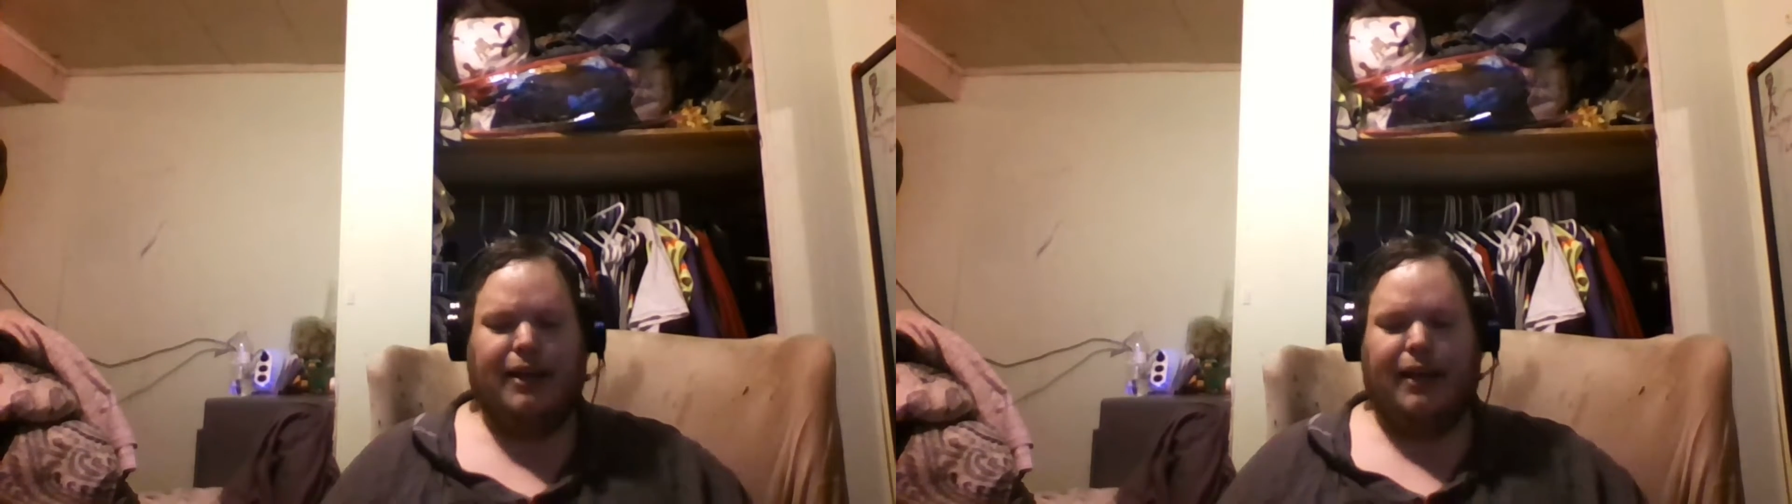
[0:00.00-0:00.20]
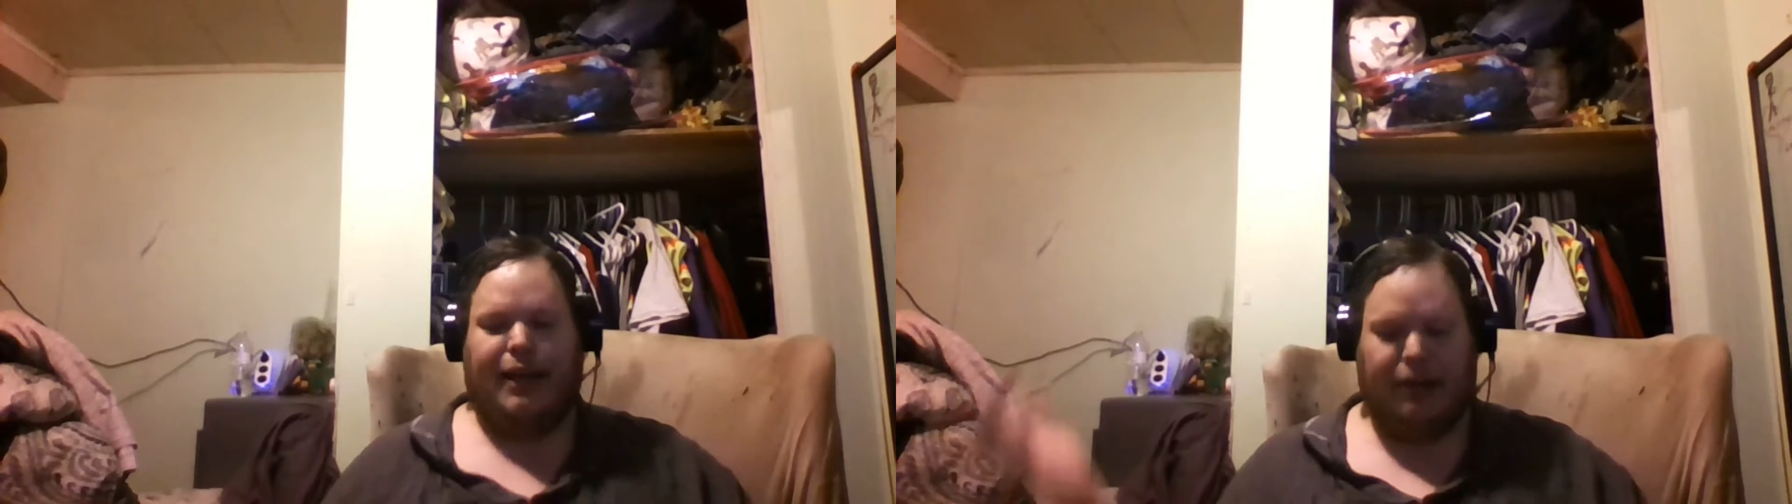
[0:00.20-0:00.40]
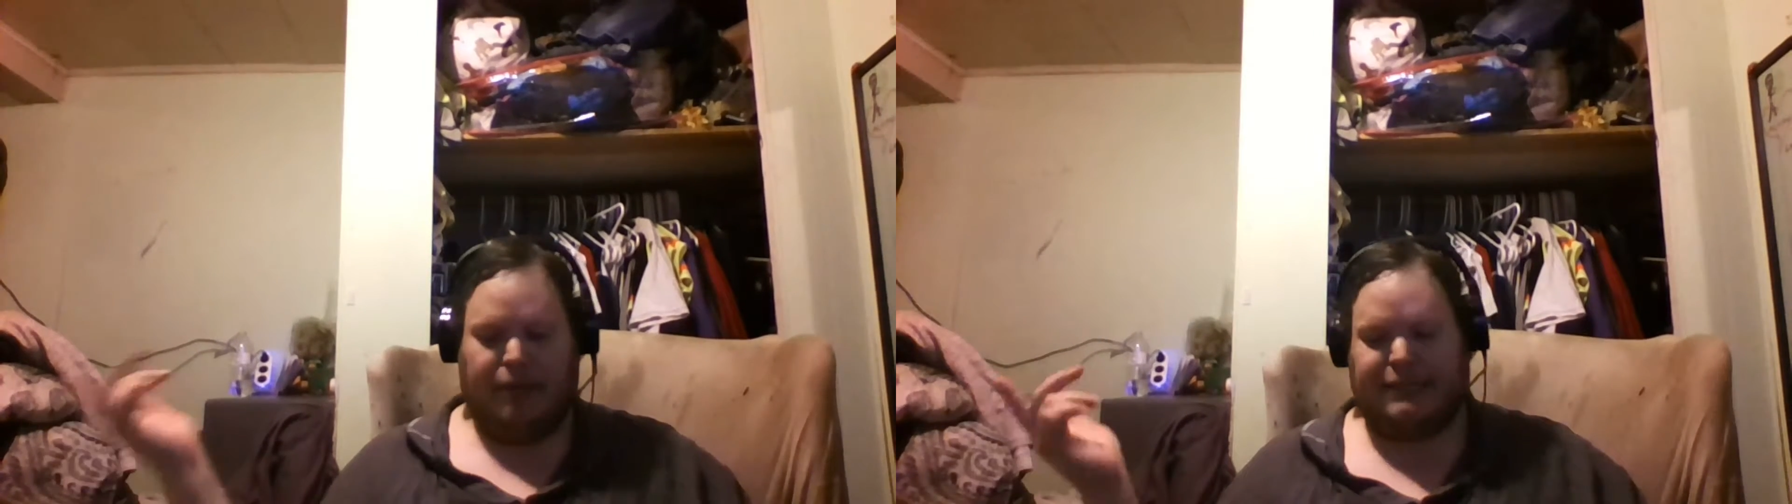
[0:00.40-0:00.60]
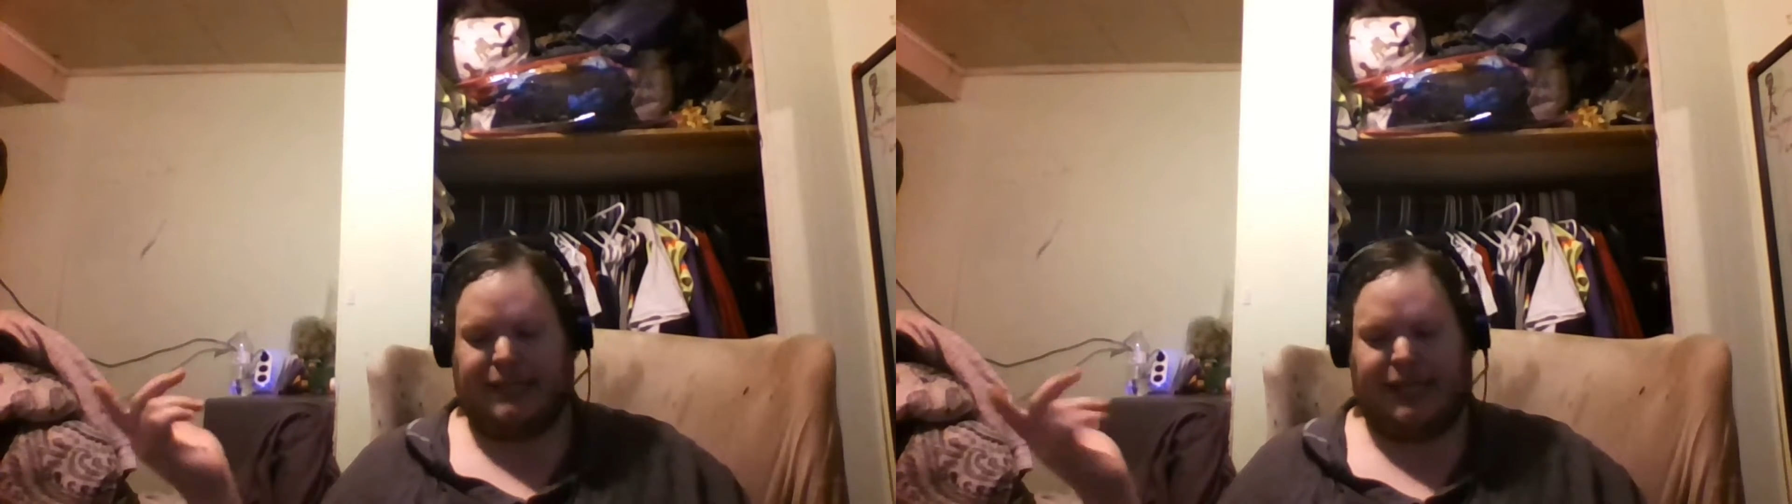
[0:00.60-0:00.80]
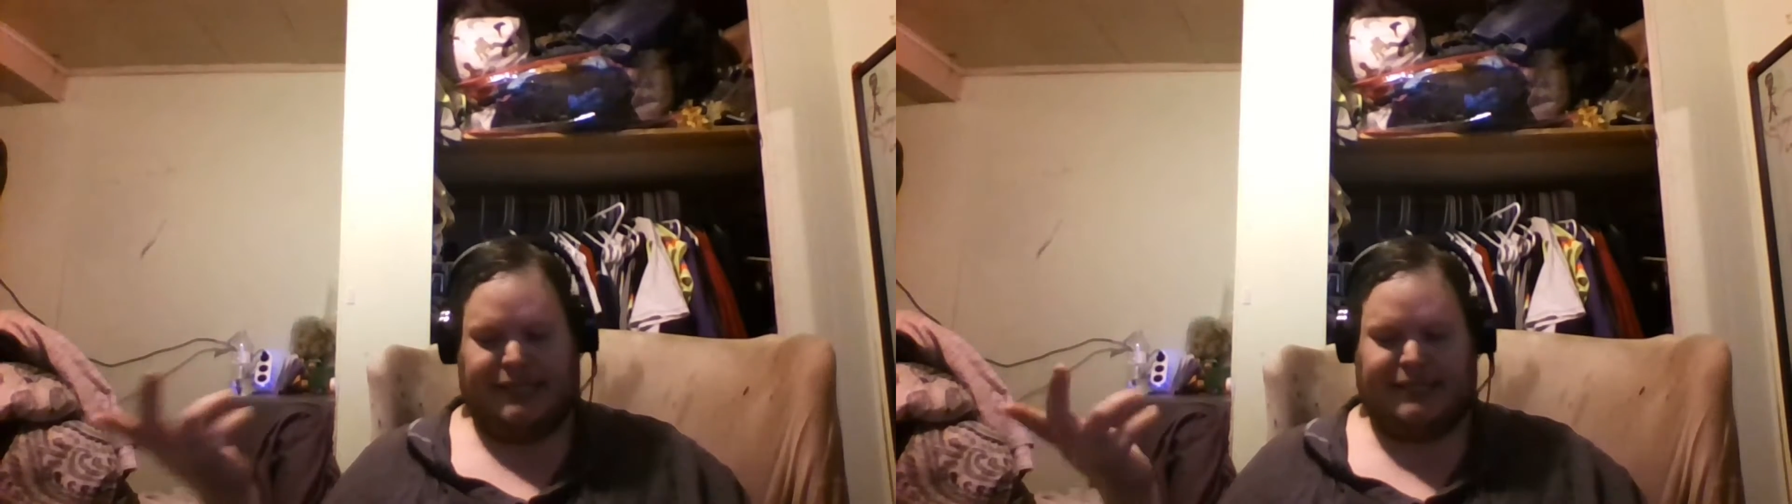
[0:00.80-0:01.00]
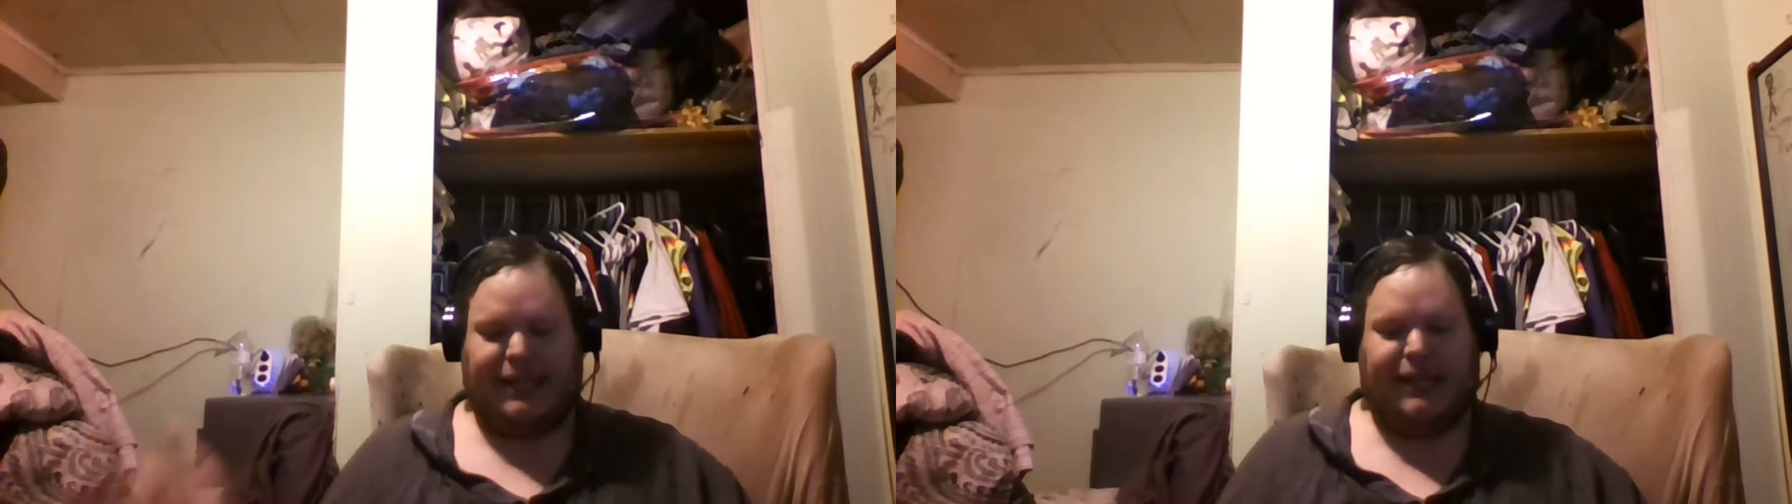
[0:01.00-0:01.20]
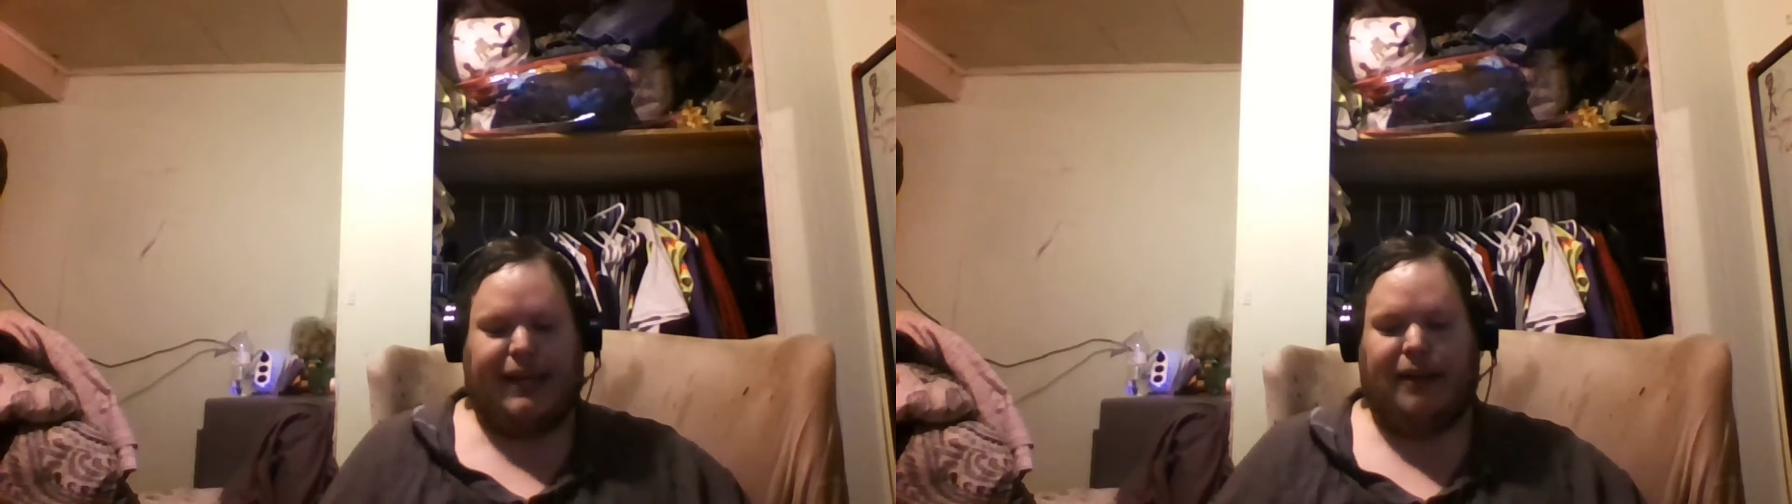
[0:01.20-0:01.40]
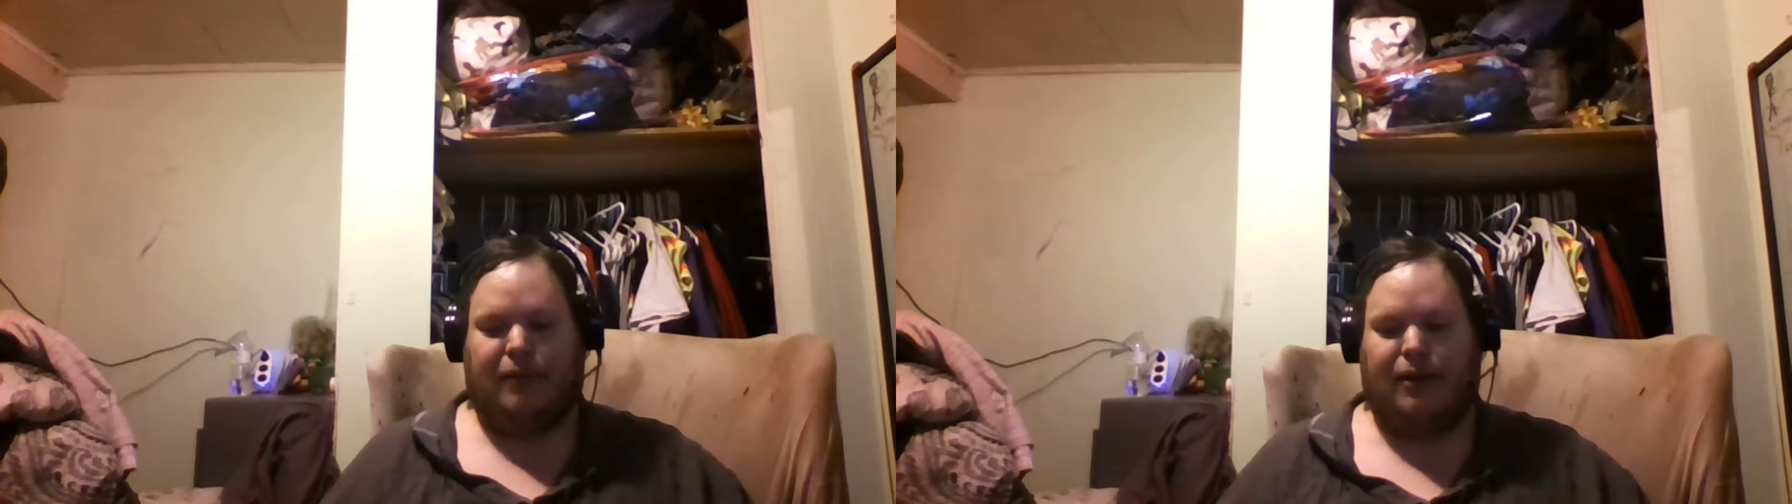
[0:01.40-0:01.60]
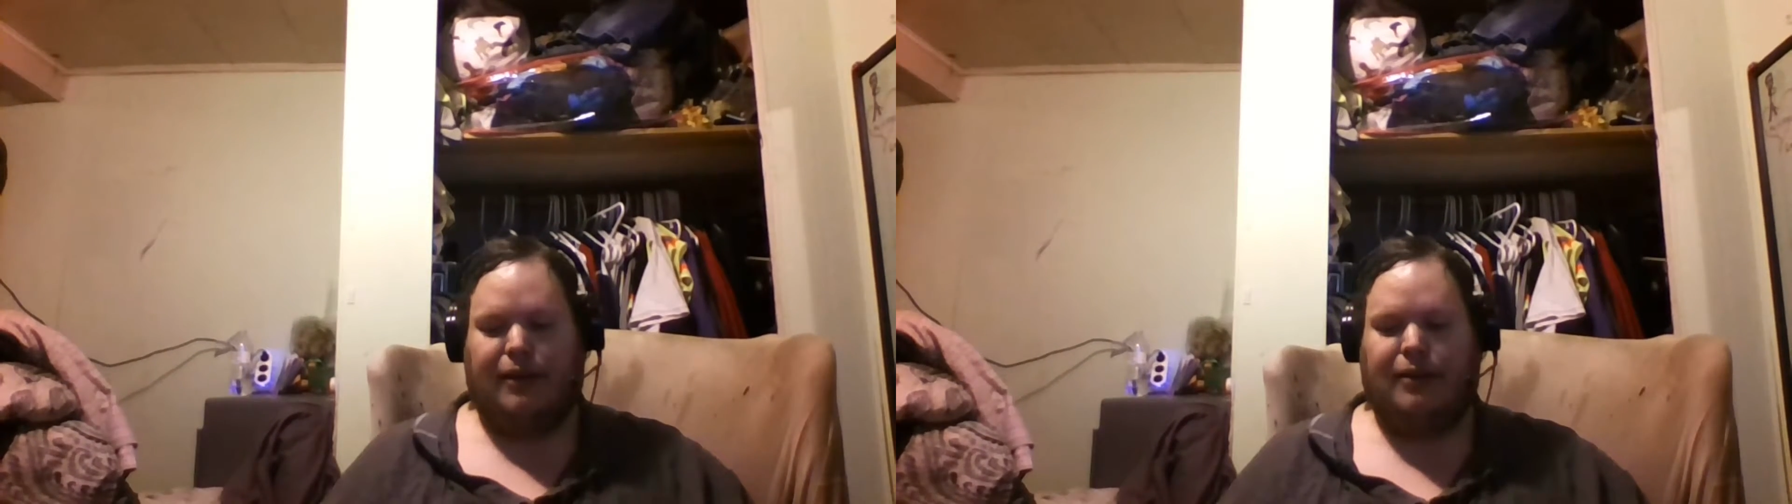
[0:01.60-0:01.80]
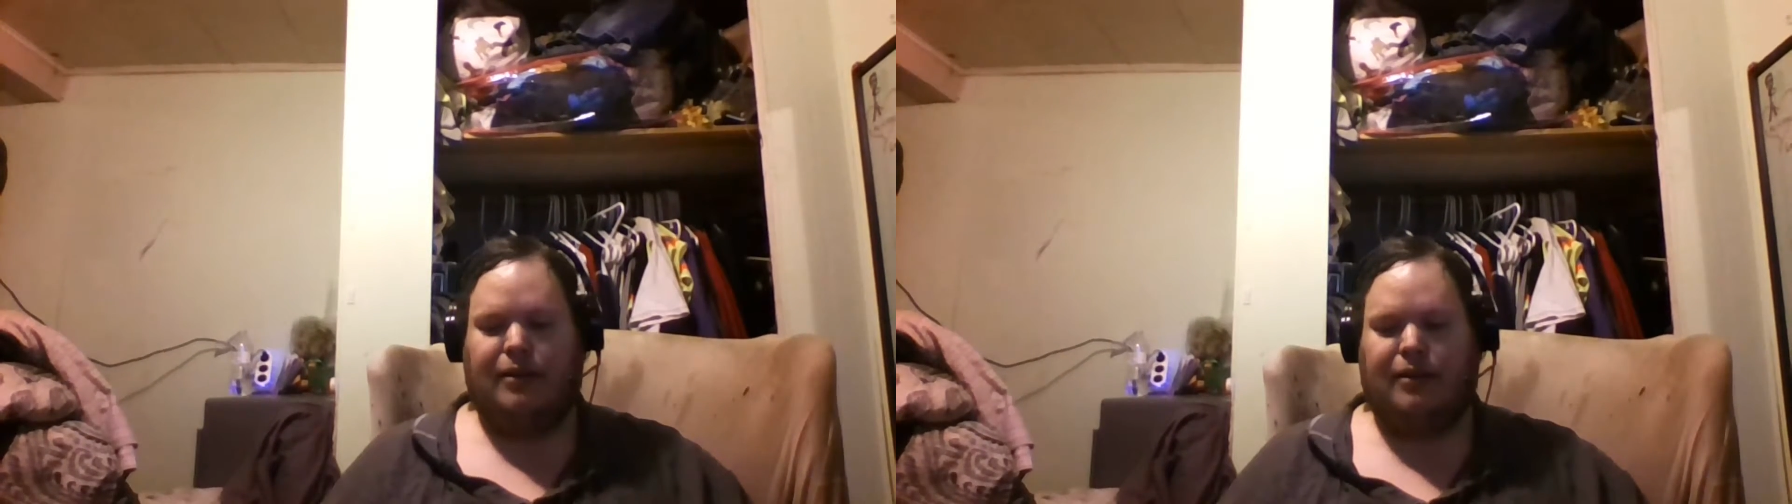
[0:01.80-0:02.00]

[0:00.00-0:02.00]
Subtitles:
Anyways, I didn't sign that one.